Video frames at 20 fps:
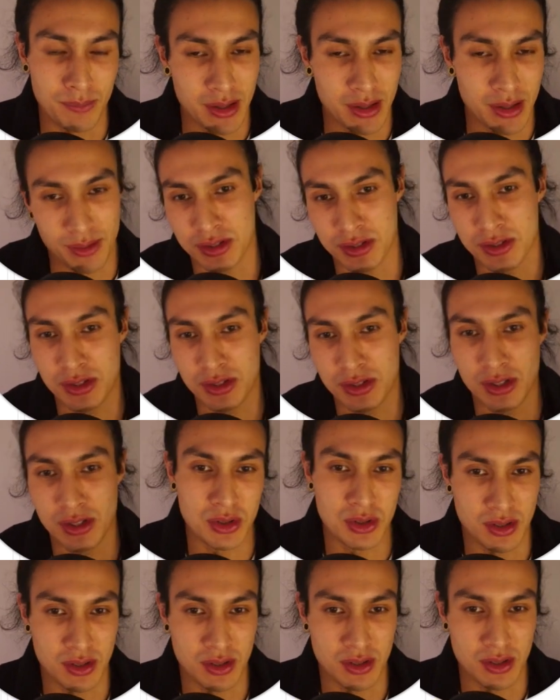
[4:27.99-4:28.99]
I'm going to stop
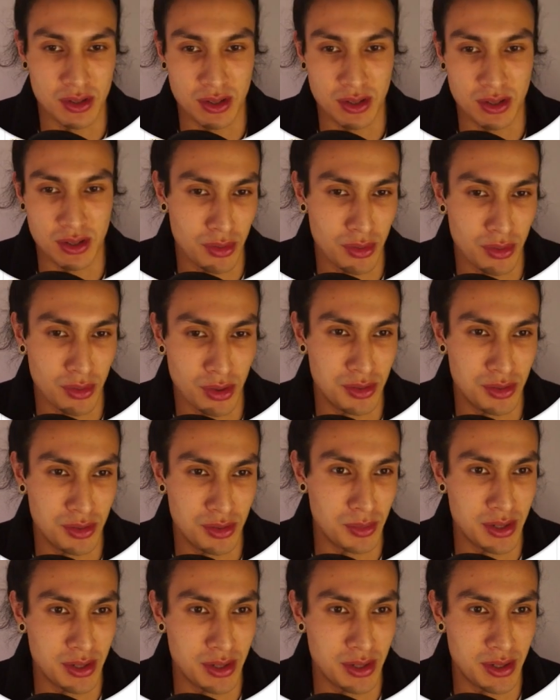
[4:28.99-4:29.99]
using Gumroad
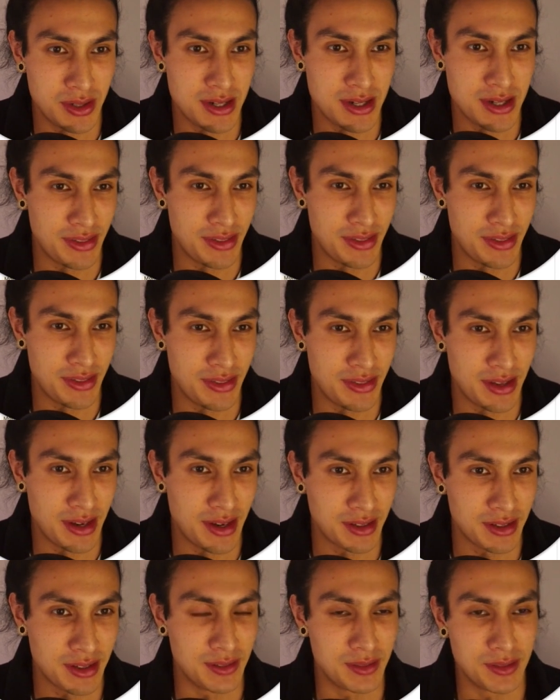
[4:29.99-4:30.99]
one day and then I
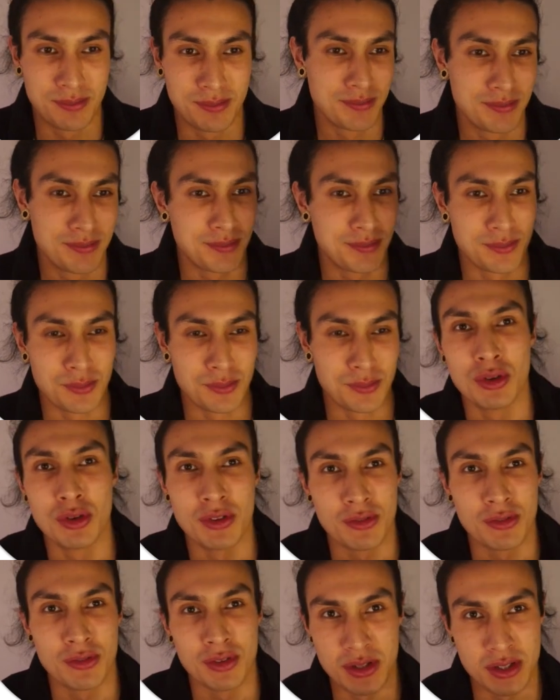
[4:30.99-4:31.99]
can remove
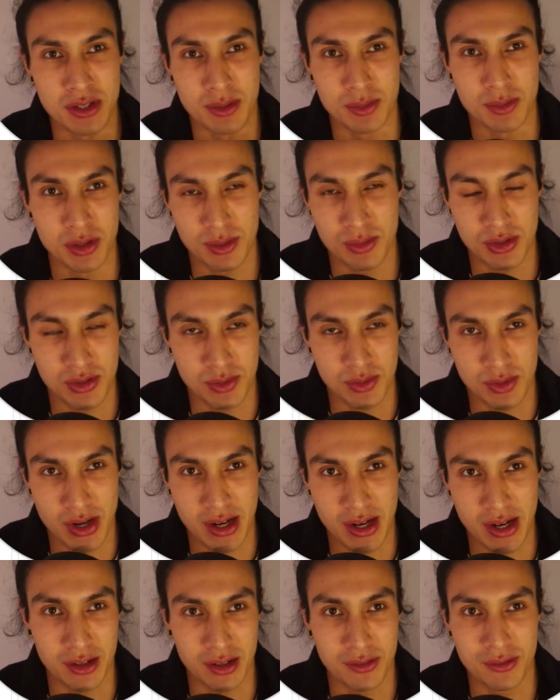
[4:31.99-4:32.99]
it from the subscriptions
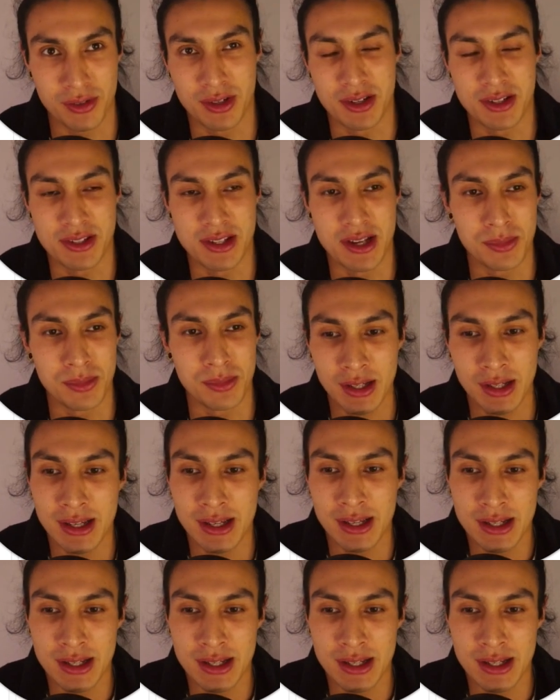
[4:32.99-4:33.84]
tracker, for example.